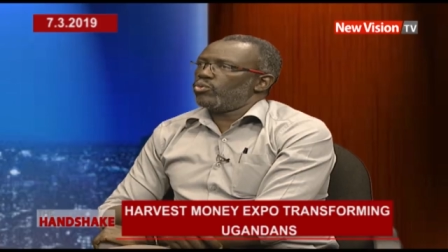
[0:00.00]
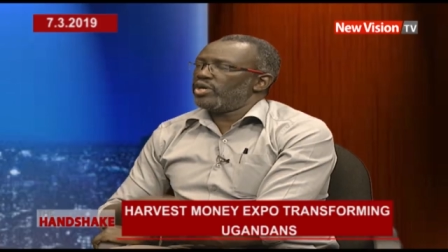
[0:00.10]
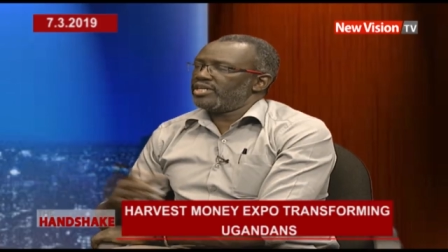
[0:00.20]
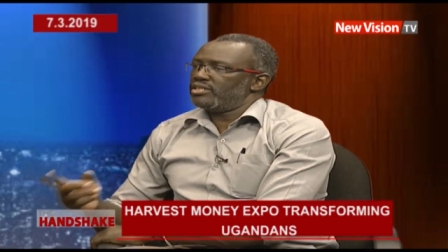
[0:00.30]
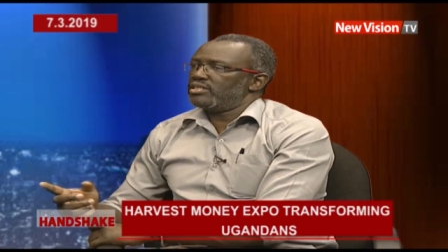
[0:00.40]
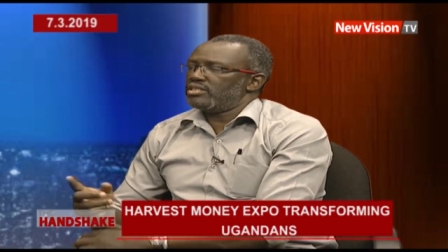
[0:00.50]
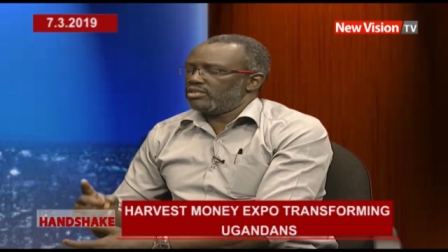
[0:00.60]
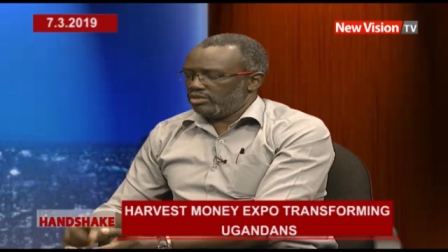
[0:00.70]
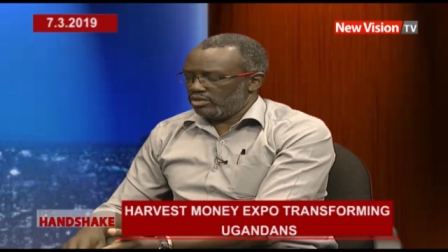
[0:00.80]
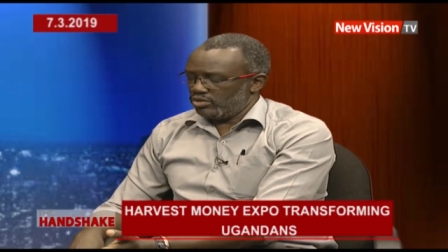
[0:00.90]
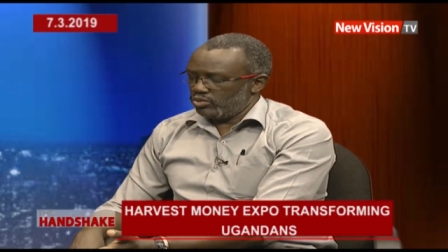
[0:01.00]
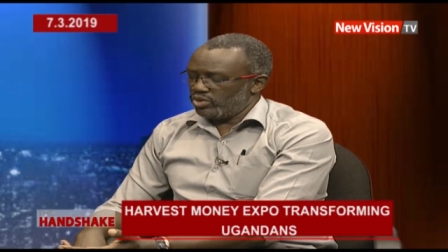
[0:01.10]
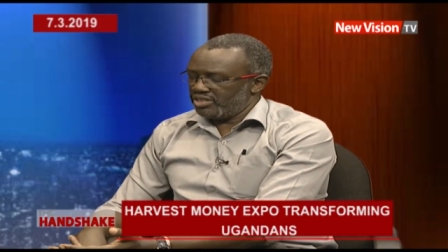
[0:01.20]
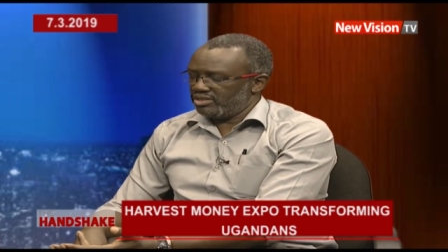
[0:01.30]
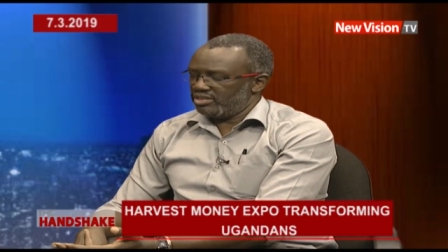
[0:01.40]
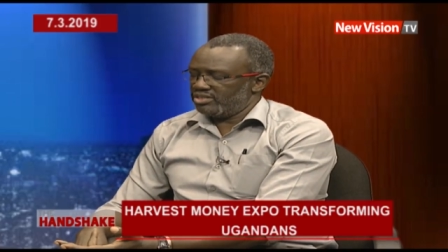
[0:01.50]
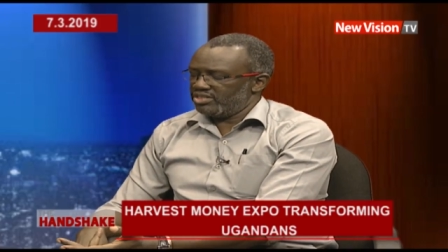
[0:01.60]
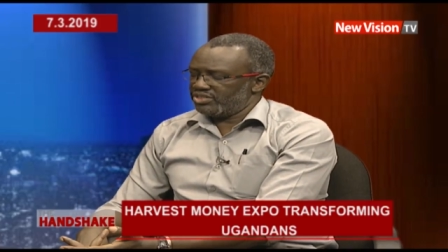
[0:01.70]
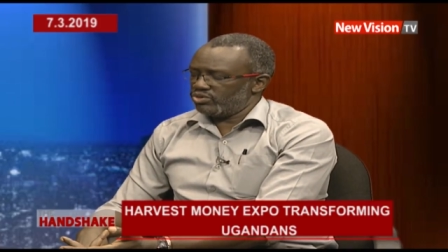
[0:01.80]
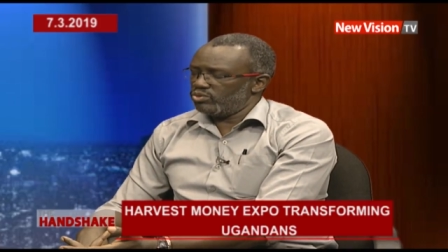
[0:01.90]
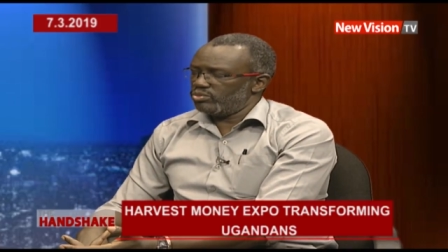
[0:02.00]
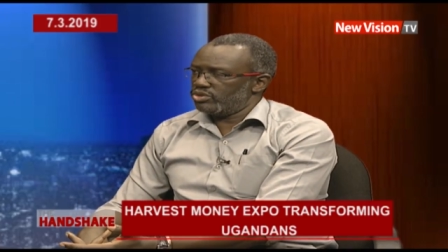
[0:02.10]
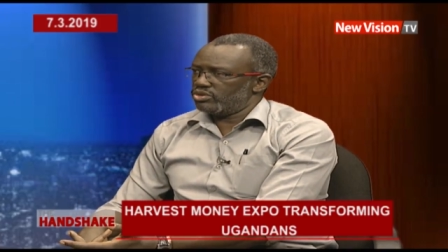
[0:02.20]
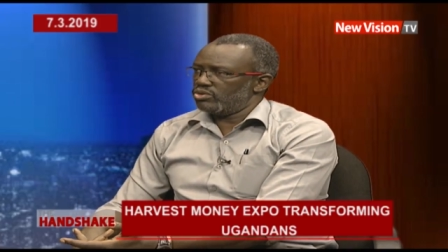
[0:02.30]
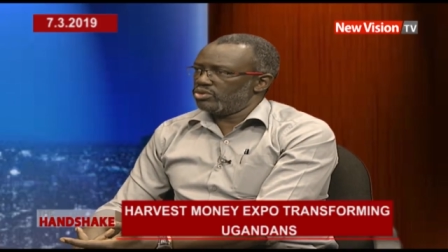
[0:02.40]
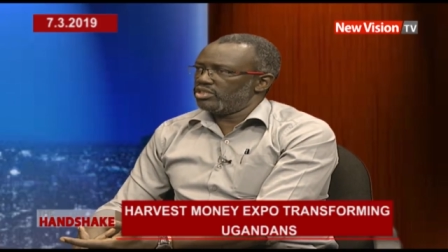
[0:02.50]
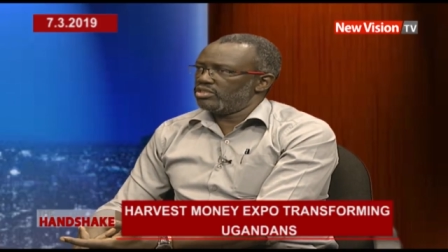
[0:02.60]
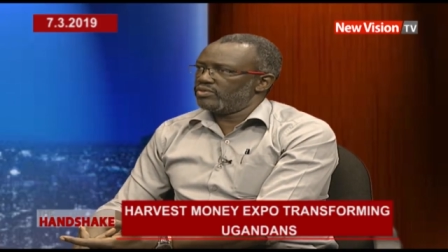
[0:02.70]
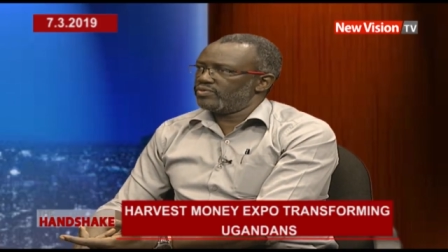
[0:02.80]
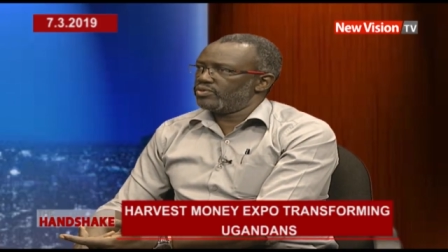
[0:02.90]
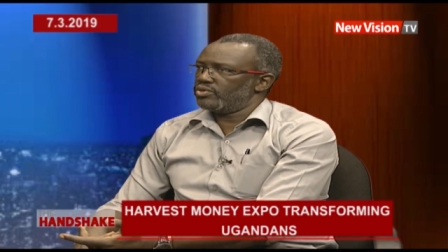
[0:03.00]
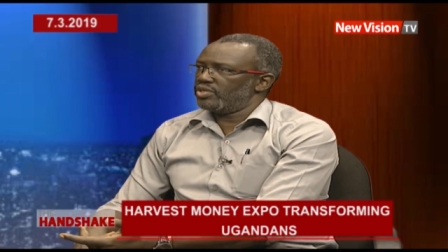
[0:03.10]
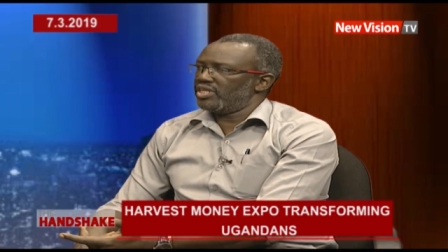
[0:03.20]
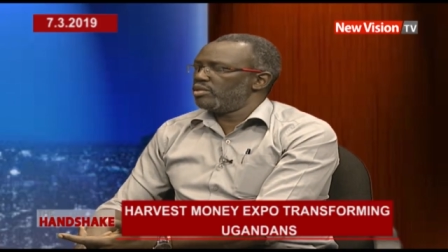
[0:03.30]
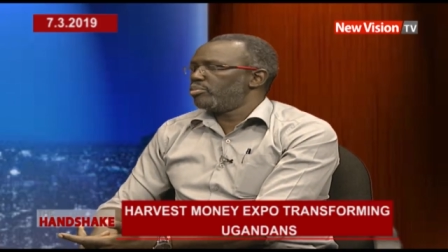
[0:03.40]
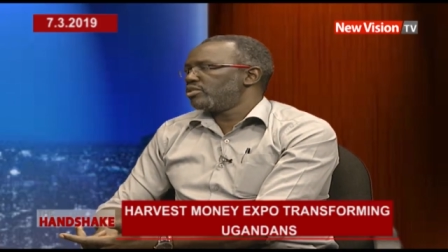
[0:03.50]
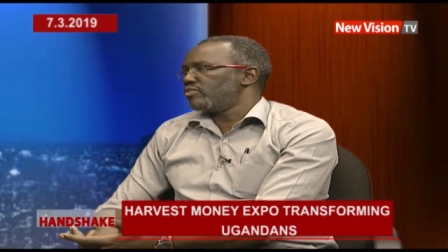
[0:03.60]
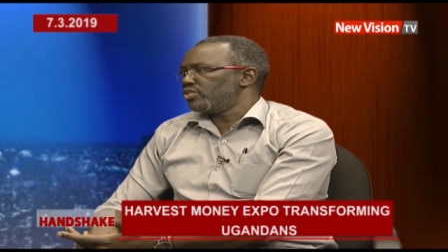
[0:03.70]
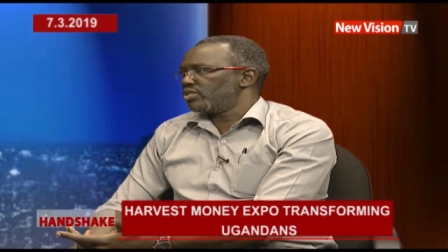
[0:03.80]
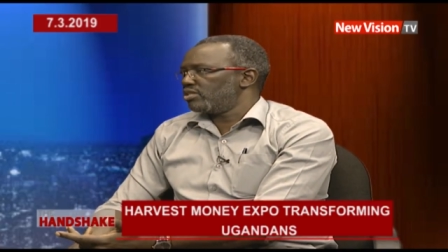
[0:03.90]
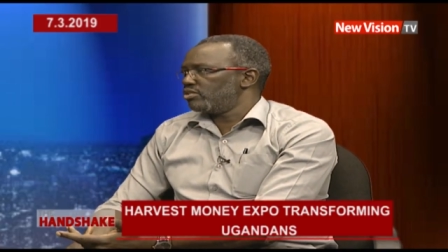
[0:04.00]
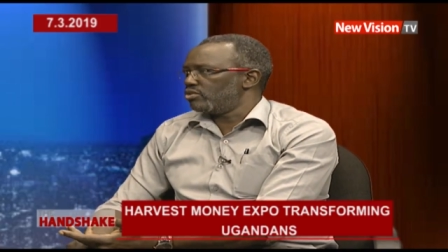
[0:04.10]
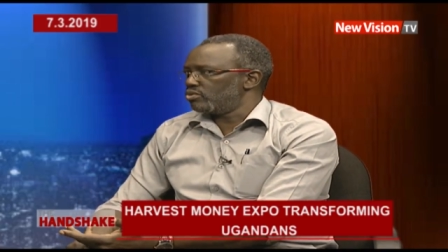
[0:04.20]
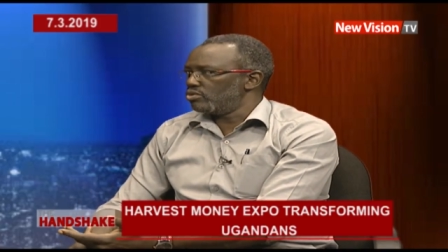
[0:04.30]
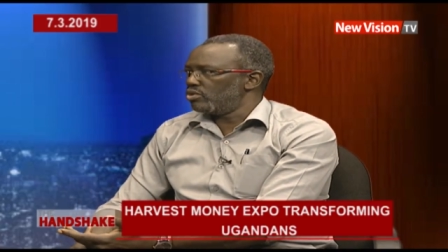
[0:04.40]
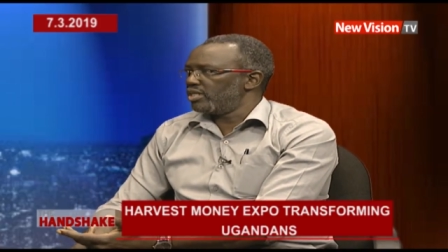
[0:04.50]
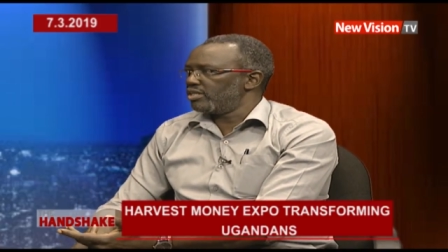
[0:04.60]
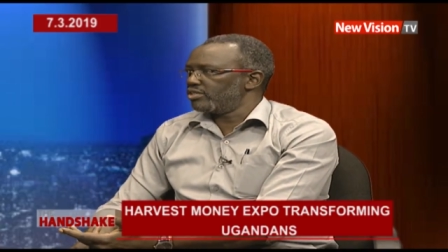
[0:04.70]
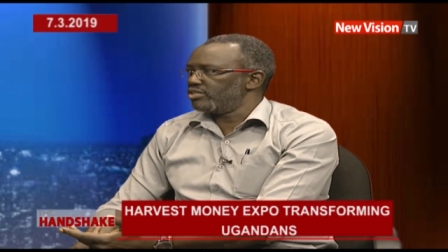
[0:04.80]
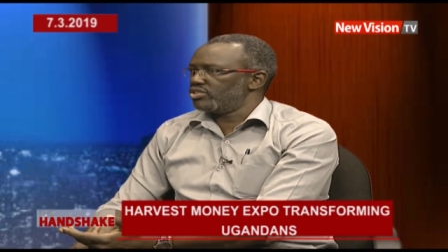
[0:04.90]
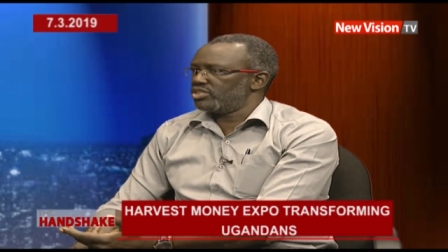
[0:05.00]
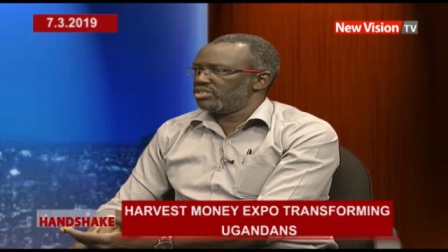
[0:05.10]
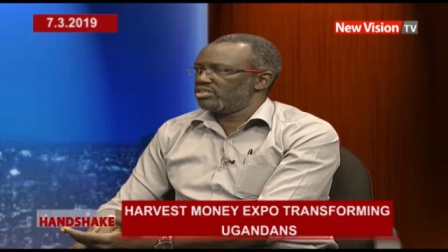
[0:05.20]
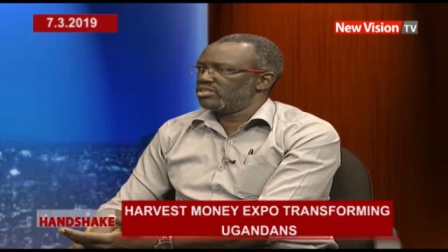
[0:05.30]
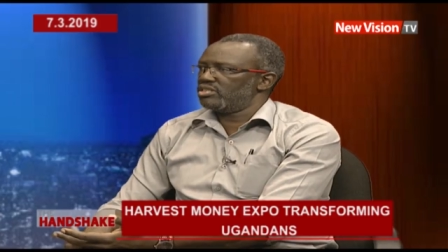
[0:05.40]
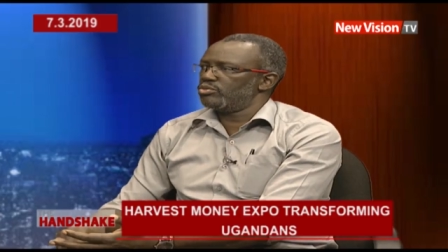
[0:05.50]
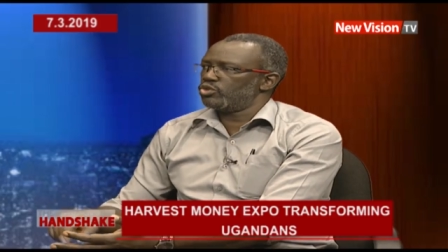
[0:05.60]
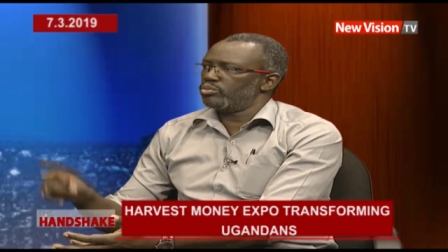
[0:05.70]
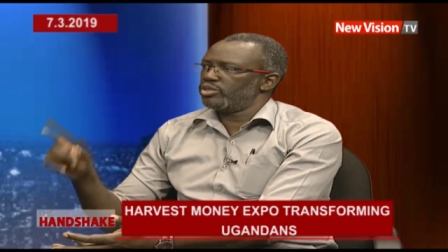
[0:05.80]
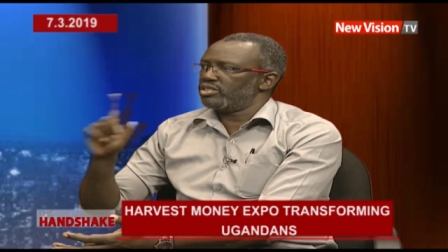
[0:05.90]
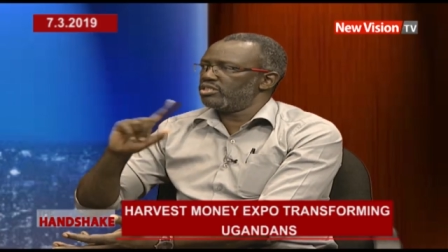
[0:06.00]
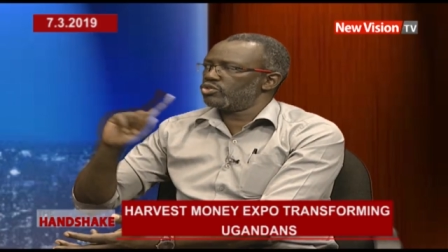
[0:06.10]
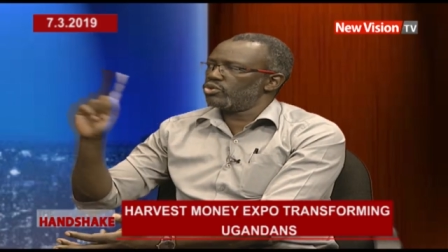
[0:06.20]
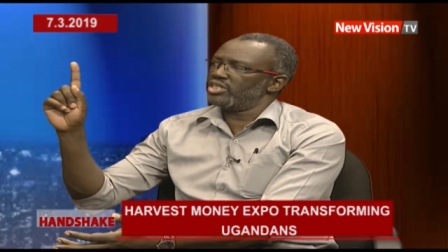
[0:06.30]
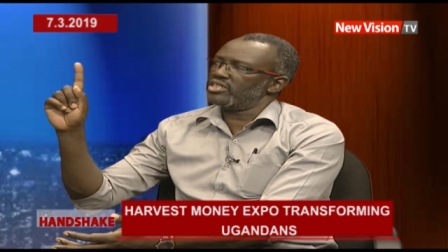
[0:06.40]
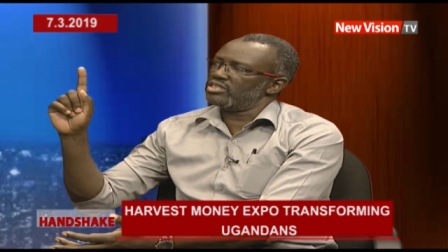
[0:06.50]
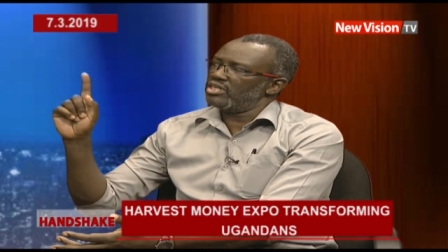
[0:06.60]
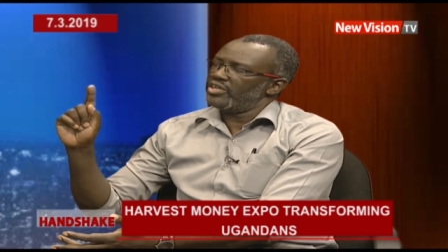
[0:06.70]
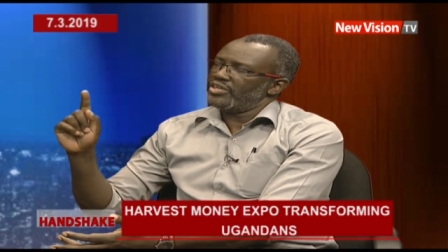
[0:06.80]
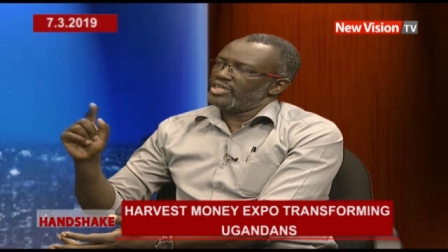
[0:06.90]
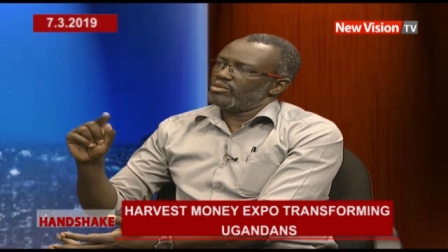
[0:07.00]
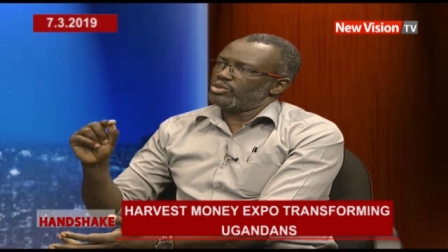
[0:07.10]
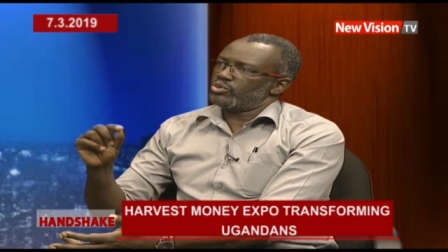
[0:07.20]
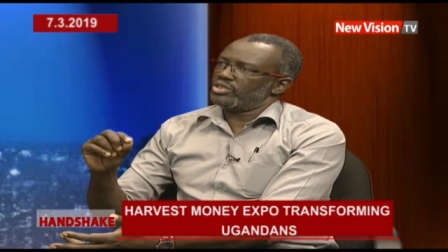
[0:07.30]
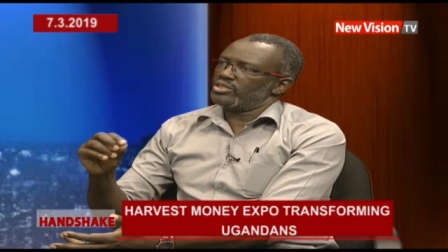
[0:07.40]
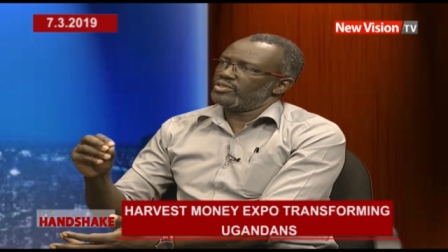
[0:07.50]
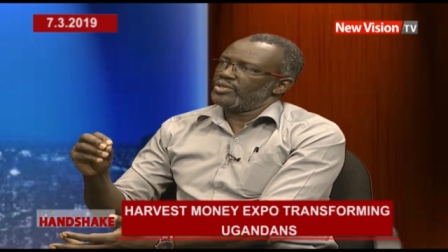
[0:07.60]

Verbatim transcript: one one there is almost no need for any part of this country to go hungry. It just yes. seems to be a disconnect between